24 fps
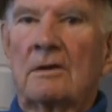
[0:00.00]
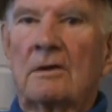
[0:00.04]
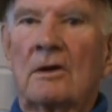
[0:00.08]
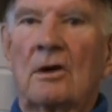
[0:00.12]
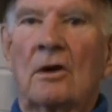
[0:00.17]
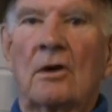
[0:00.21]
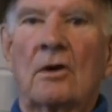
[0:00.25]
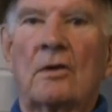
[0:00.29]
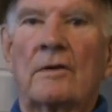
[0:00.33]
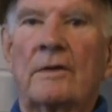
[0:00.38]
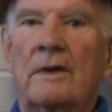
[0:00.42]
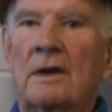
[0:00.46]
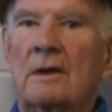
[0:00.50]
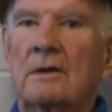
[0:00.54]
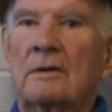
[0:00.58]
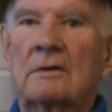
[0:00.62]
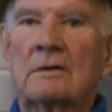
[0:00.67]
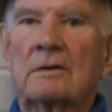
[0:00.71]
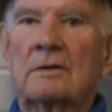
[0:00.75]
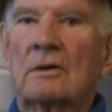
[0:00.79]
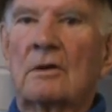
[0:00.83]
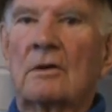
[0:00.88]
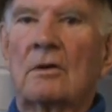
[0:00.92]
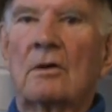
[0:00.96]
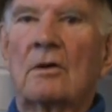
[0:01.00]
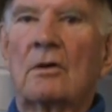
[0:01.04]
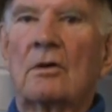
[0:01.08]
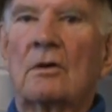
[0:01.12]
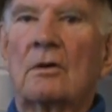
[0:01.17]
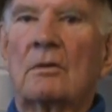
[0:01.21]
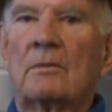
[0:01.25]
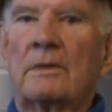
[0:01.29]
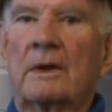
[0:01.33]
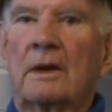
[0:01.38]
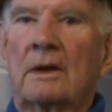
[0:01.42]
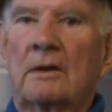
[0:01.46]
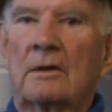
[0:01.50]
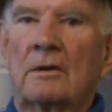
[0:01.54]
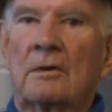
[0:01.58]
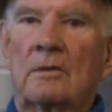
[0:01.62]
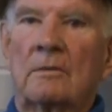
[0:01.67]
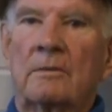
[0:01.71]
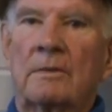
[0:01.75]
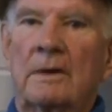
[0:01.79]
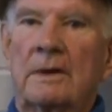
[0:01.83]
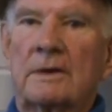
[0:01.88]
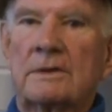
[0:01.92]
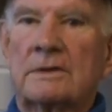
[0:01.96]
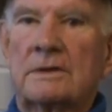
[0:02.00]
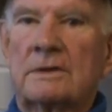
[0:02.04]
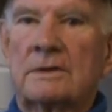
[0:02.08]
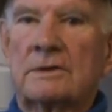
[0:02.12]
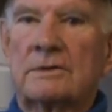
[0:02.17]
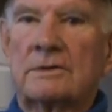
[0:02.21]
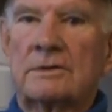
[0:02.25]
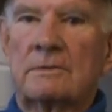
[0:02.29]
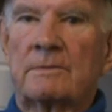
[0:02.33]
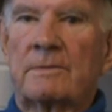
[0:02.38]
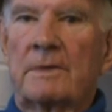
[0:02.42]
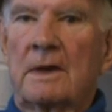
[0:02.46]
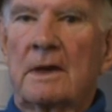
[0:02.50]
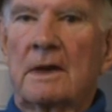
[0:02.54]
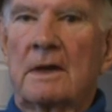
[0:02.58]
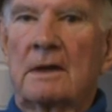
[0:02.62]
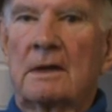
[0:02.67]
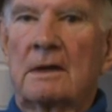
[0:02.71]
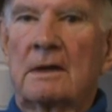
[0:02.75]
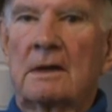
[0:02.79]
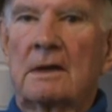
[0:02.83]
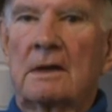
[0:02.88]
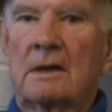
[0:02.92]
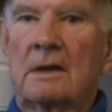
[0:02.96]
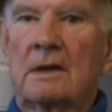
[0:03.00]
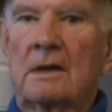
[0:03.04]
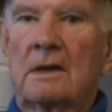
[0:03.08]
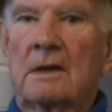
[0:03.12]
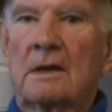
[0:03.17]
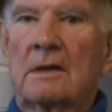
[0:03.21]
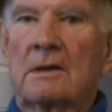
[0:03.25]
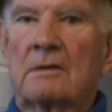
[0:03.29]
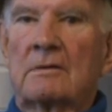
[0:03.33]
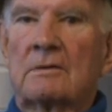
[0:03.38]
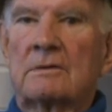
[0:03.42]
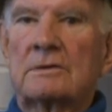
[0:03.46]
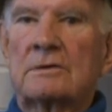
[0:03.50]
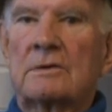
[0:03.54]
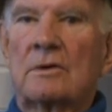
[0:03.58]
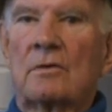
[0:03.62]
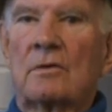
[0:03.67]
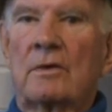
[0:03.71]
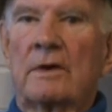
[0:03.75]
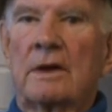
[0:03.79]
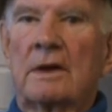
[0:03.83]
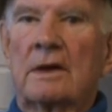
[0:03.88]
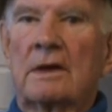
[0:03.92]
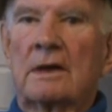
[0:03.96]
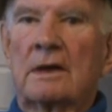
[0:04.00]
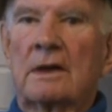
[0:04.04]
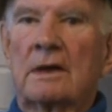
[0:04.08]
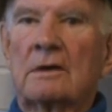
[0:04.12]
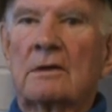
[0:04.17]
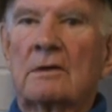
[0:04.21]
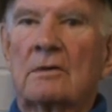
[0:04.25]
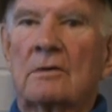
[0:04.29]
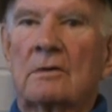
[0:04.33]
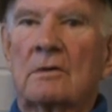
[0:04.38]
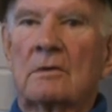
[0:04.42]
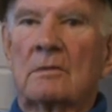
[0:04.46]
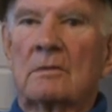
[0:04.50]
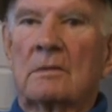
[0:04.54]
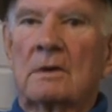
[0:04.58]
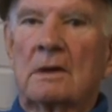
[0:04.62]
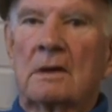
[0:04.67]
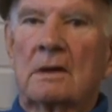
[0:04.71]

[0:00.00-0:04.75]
No, they couldn't go home. They could go places in Japan. There was no way to get home.